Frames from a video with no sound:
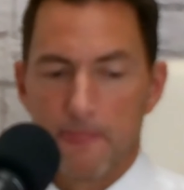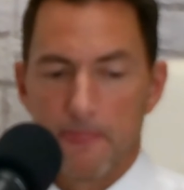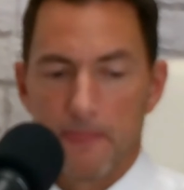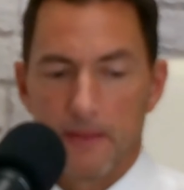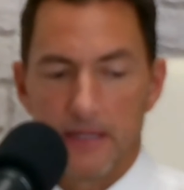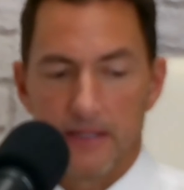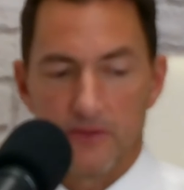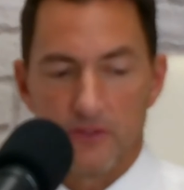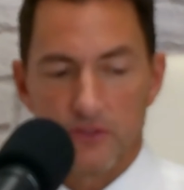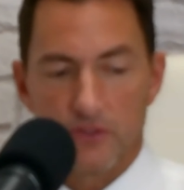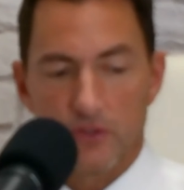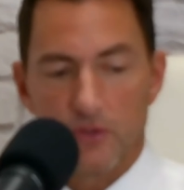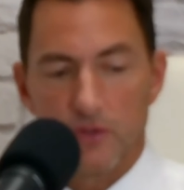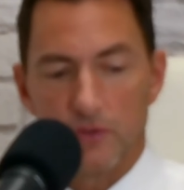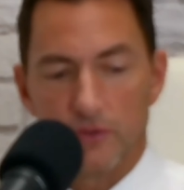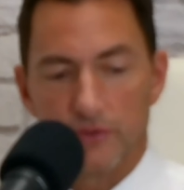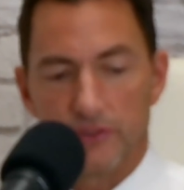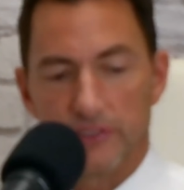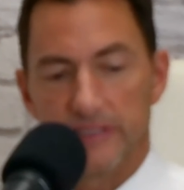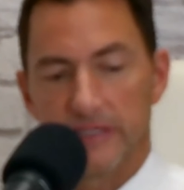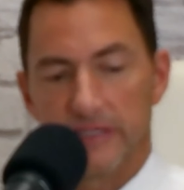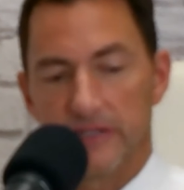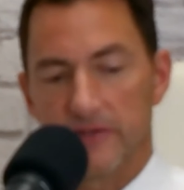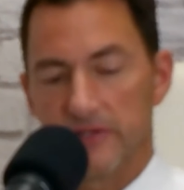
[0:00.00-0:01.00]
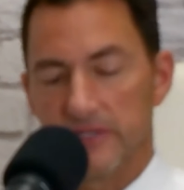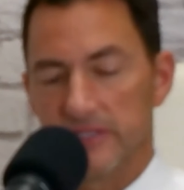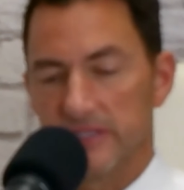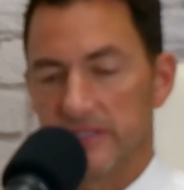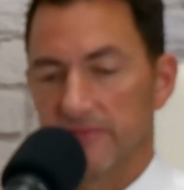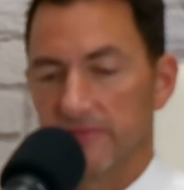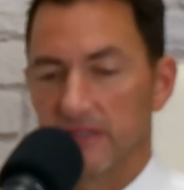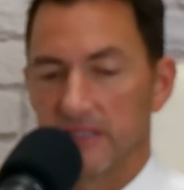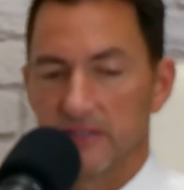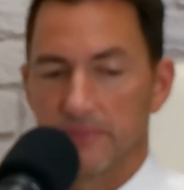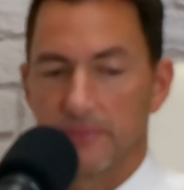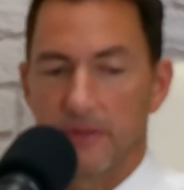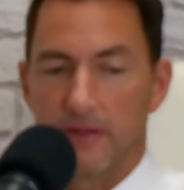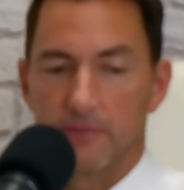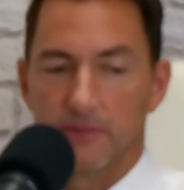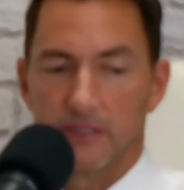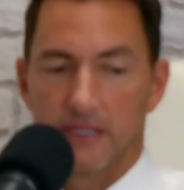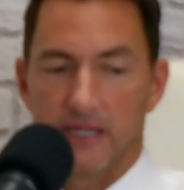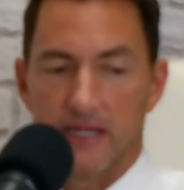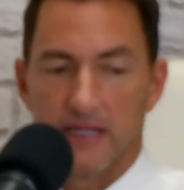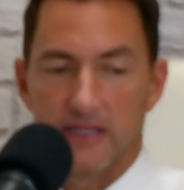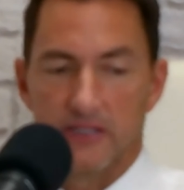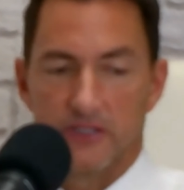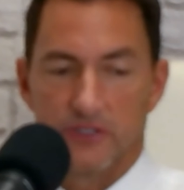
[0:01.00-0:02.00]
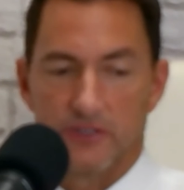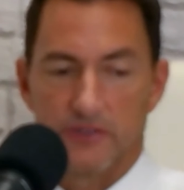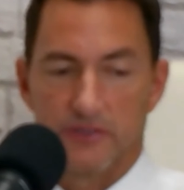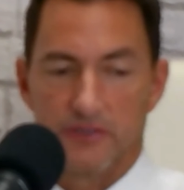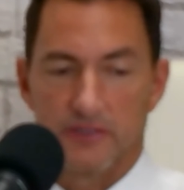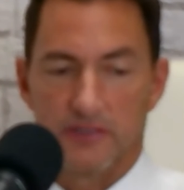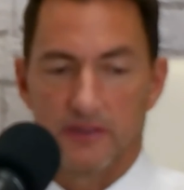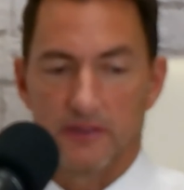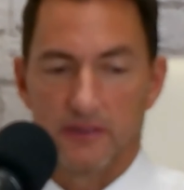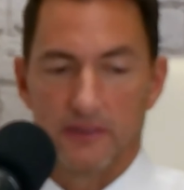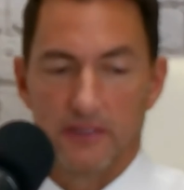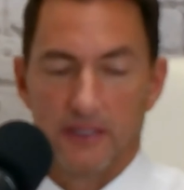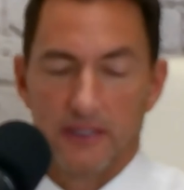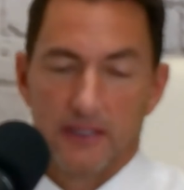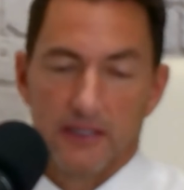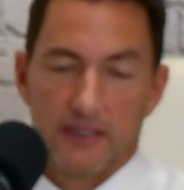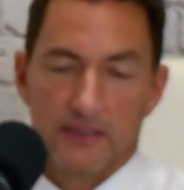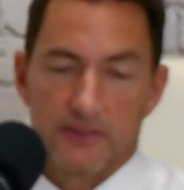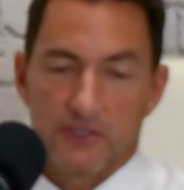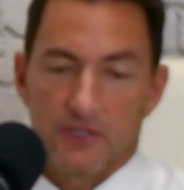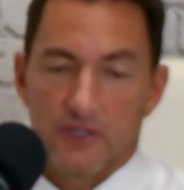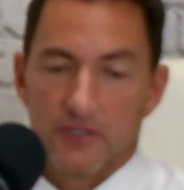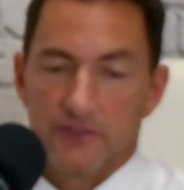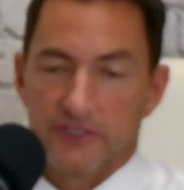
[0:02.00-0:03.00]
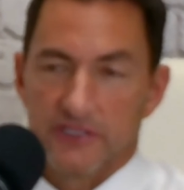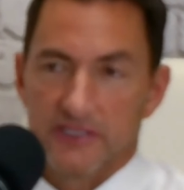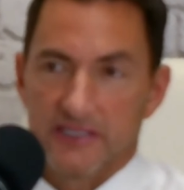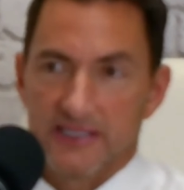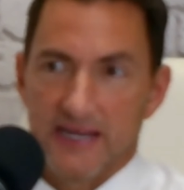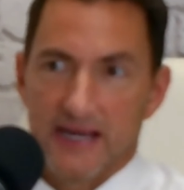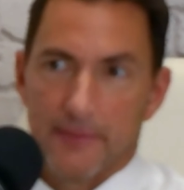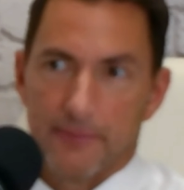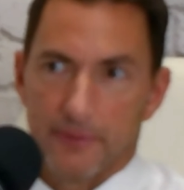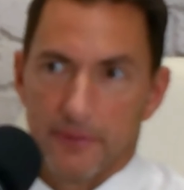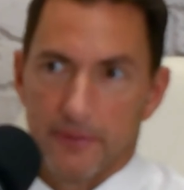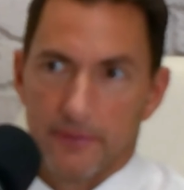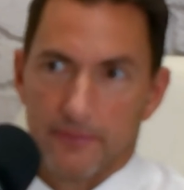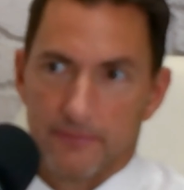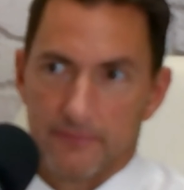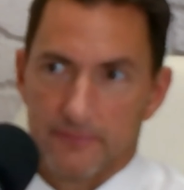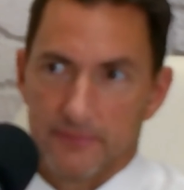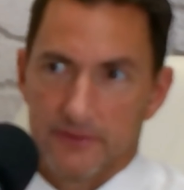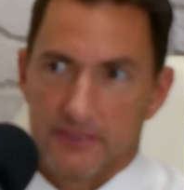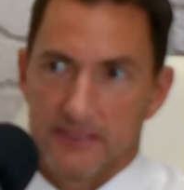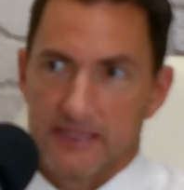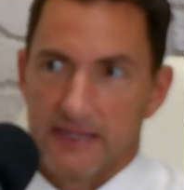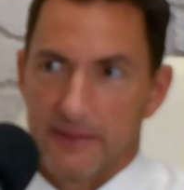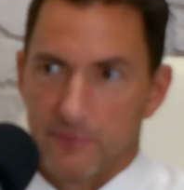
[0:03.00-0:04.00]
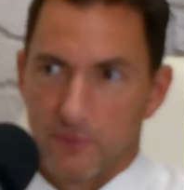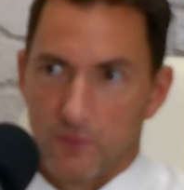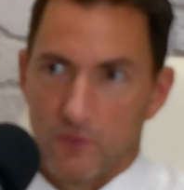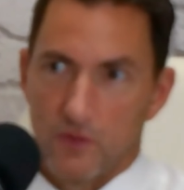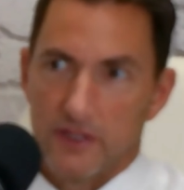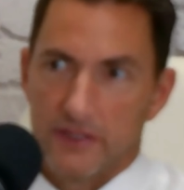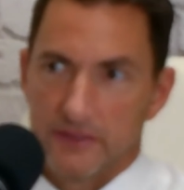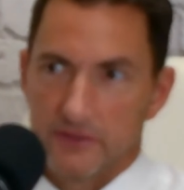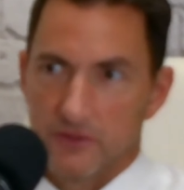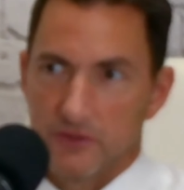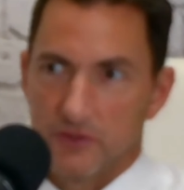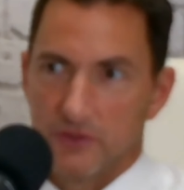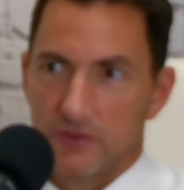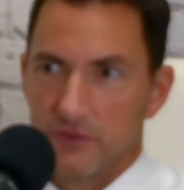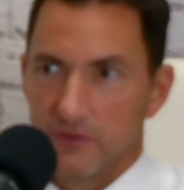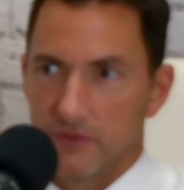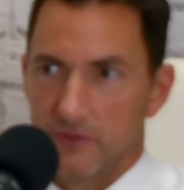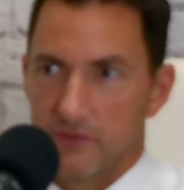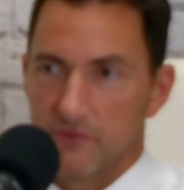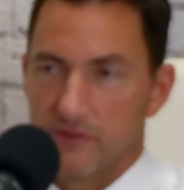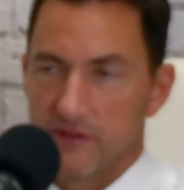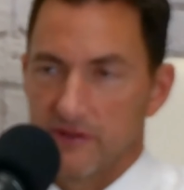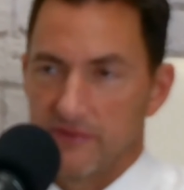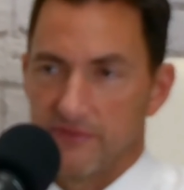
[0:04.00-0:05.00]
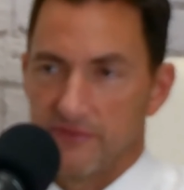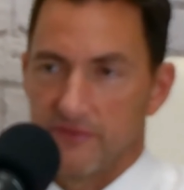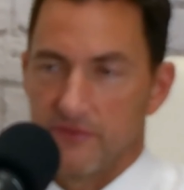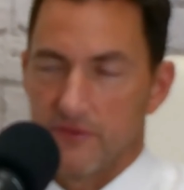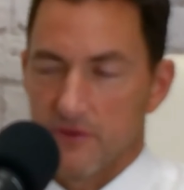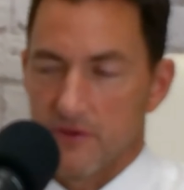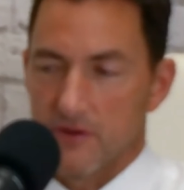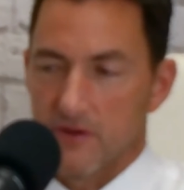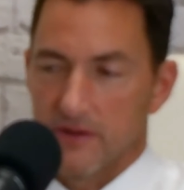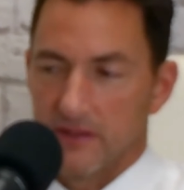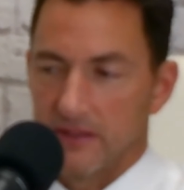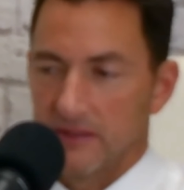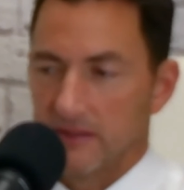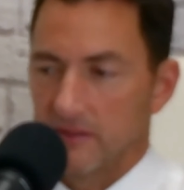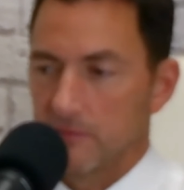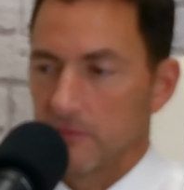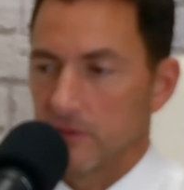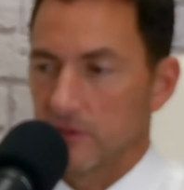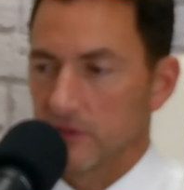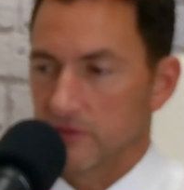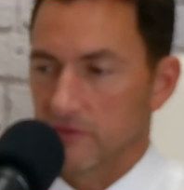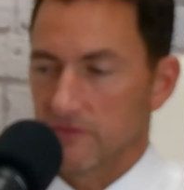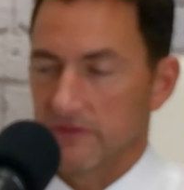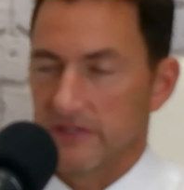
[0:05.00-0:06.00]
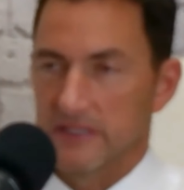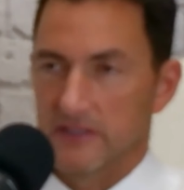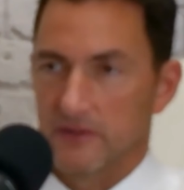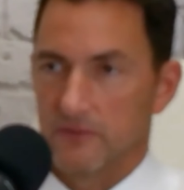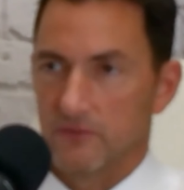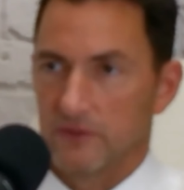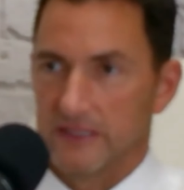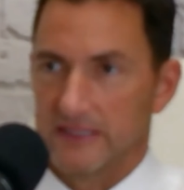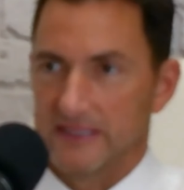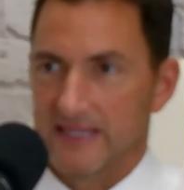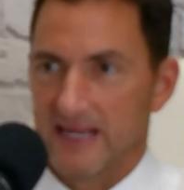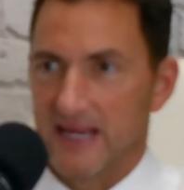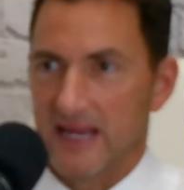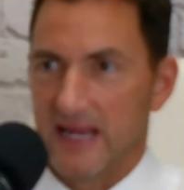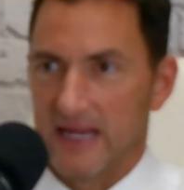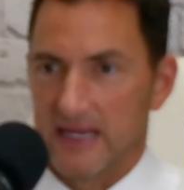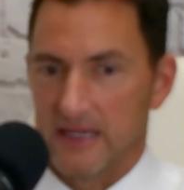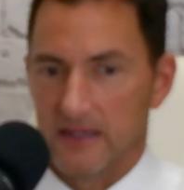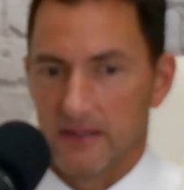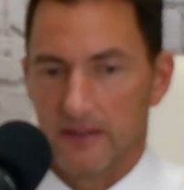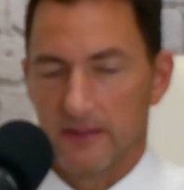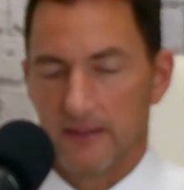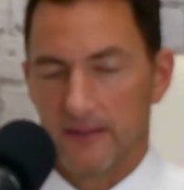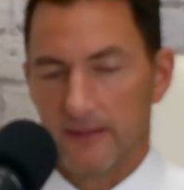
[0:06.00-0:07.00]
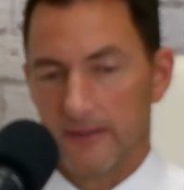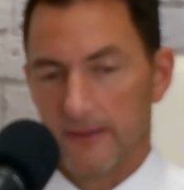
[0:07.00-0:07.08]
And there's a whole series of these publications, and it's called STEP. Step 1, 2, 3, 4. I think the most recent one is 8.